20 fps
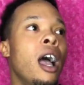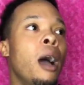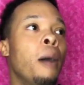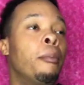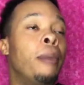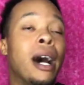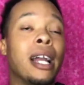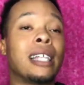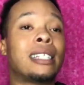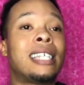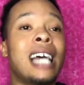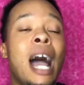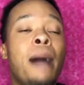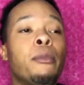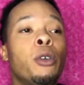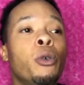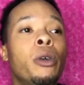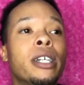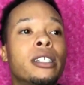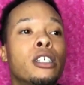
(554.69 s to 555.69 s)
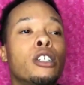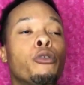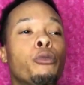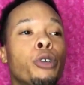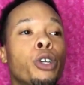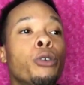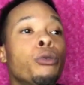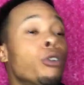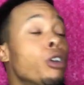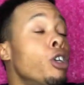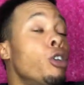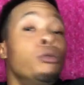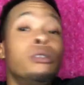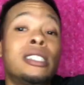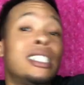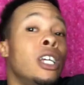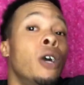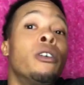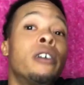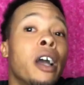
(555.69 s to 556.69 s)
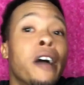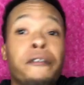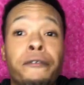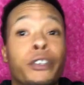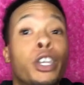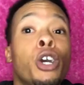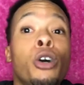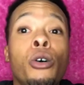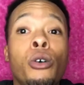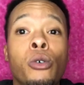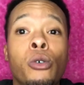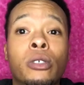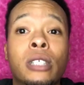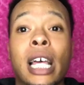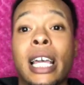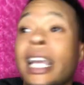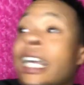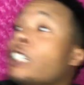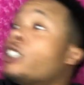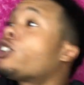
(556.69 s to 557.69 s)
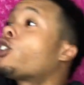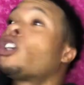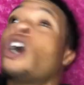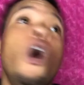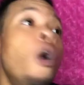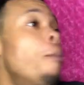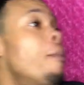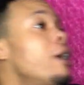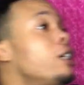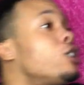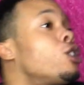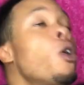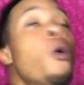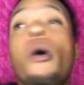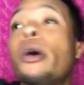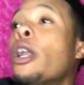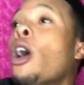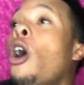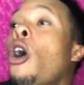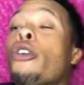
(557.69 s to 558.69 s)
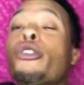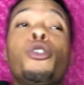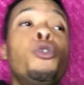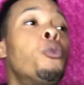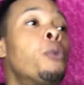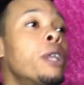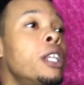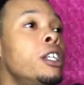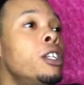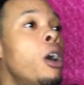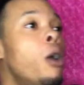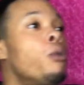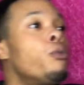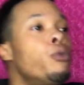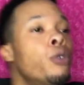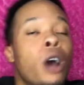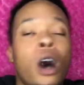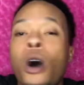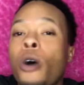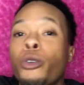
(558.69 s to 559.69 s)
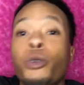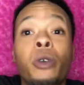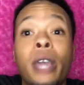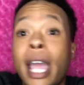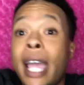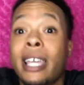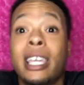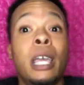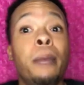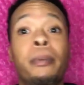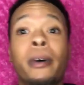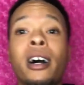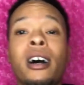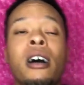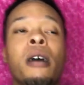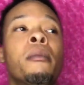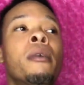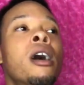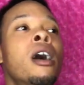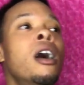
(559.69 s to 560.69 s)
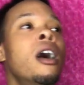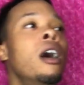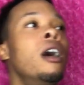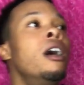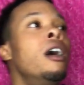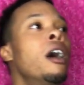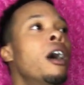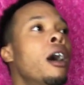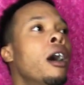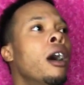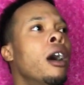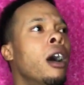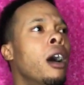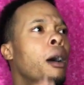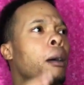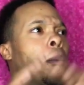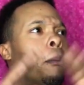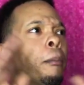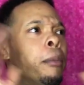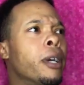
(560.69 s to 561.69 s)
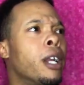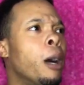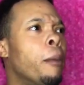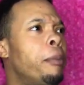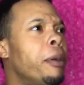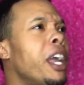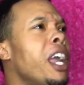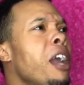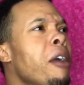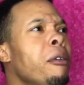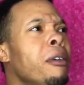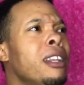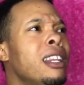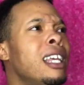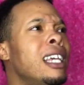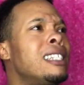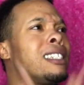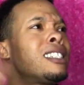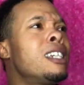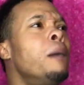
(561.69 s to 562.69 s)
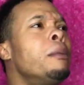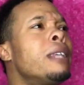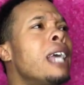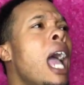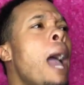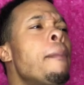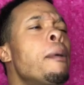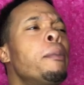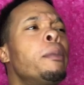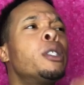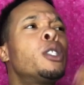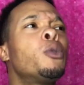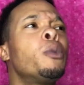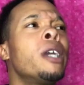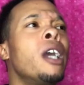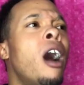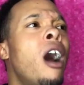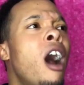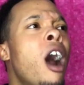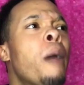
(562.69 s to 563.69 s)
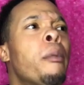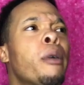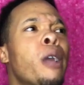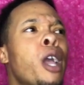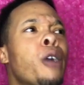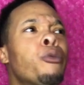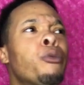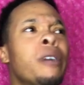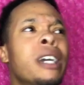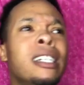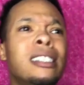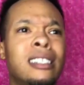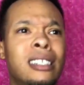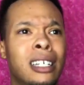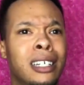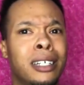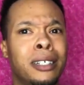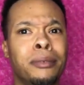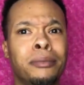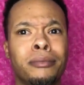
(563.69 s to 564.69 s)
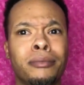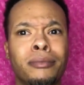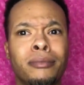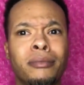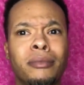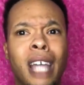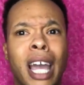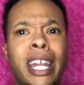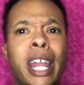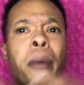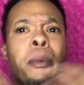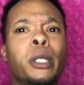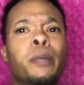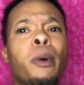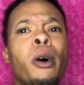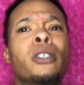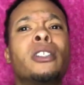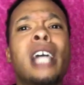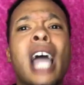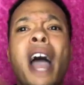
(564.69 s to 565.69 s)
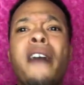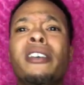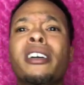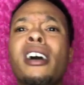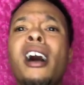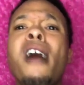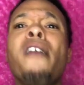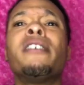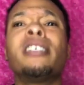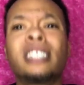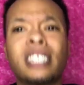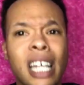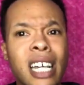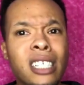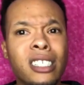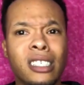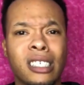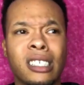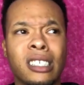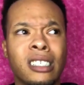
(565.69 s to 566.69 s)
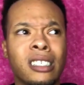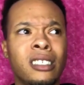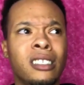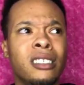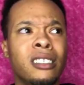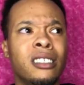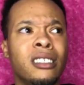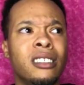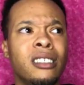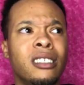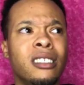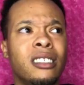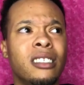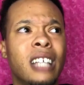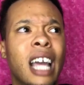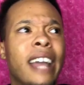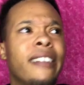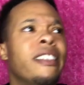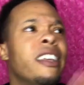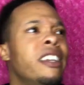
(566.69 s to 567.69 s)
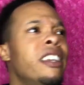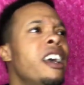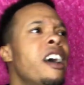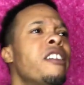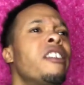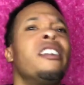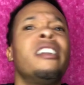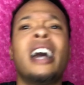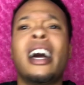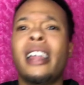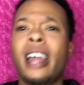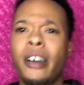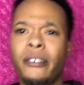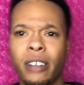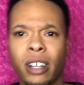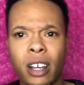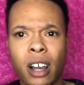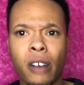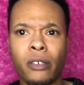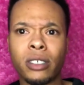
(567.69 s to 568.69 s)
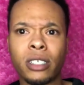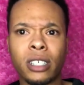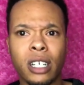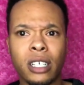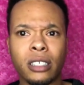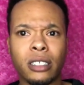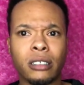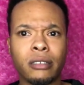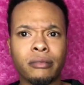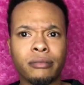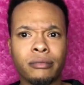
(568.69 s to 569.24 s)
By the time you get to the reunion, you still confused. Like, it's so much going on, you really don't know. You can't keep up. But apparently, something happened between Aubrey and Reese, and they were supposed to have a conversation, and then now they're not having a conversation.